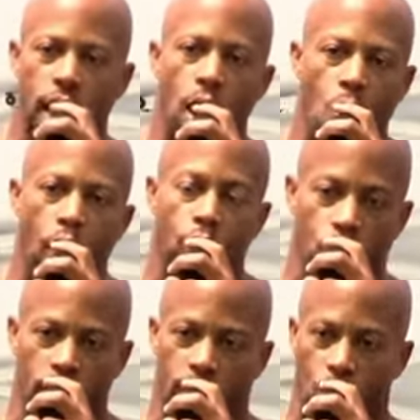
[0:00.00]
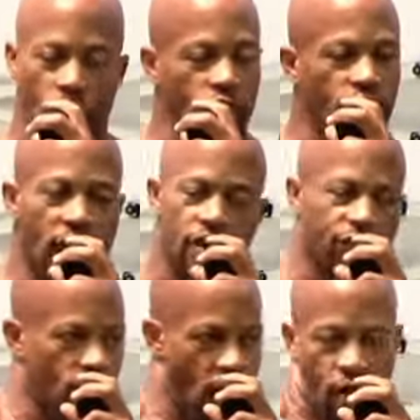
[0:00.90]
that I work with, whether they've
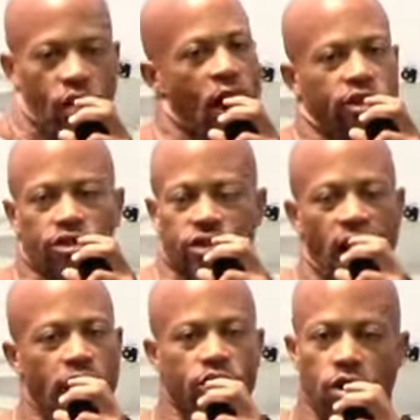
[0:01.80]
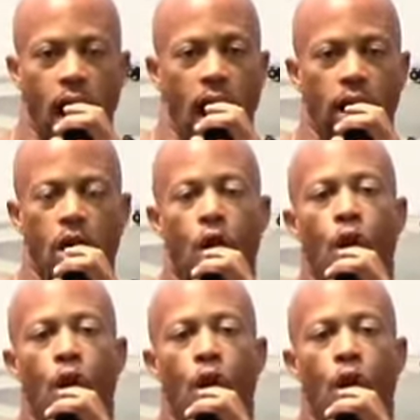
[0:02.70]
ever exercised or not,